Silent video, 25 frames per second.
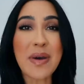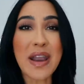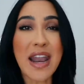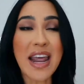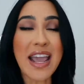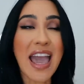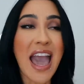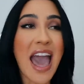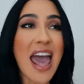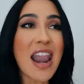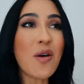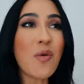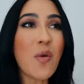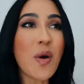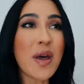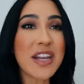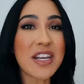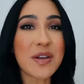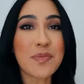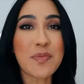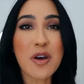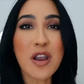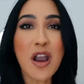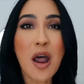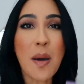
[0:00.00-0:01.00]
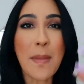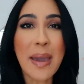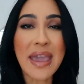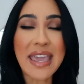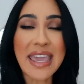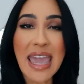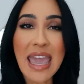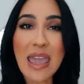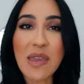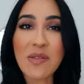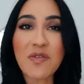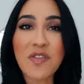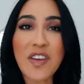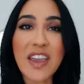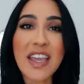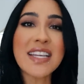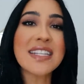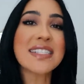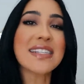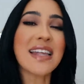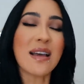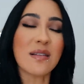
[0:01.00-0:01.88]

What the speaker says: but I kind of wanted to put on my game face.